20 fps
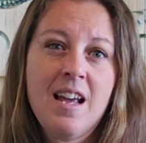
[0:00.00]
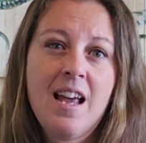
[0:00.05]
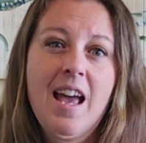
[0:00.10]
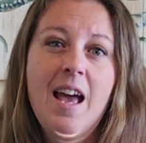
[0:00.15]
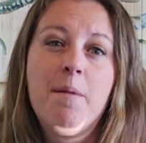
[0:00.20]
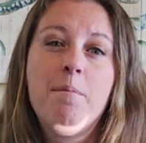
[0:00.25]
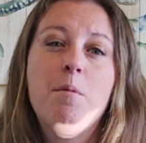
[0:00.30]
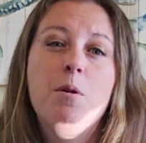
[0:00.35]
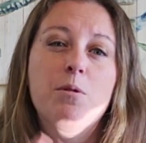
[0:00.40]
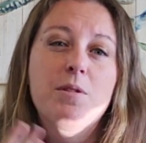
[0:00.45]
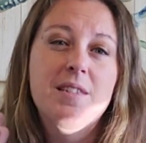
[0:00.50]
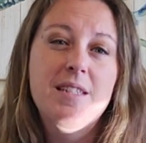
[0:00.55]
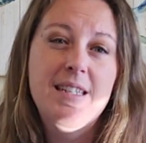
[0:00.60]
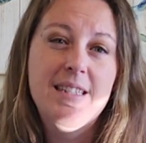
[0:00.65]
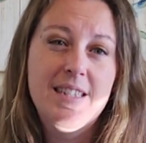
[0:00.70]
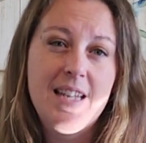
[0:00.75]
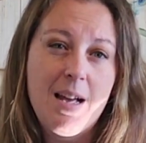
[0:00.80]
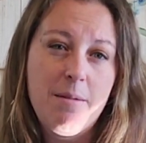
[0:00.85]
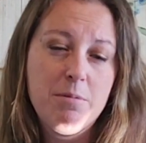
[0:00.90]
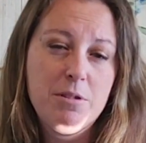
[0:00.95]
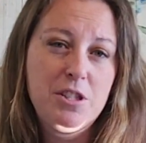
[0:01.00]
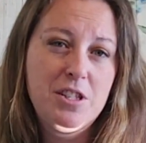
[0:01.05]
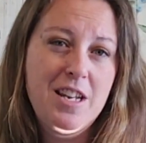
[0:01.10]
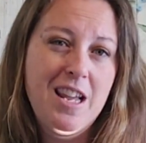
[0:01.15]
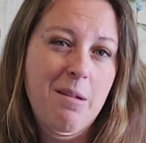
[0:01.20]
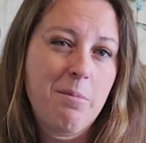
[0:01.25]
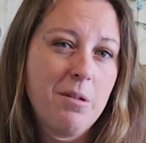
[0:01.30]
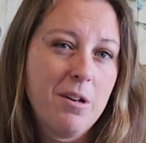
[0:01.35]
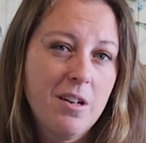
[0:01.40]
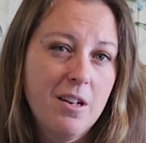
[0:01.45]
and mostly established
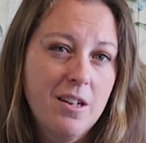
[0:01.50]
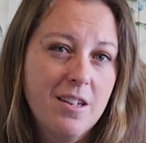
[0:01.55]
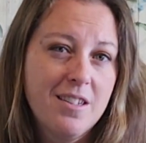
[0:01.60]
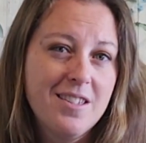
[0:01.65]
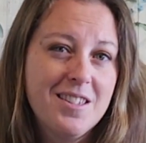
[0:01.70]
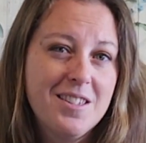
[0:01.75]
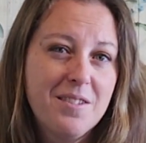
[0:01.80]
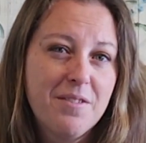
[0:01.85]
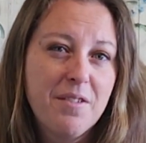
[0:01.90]
neighborhoods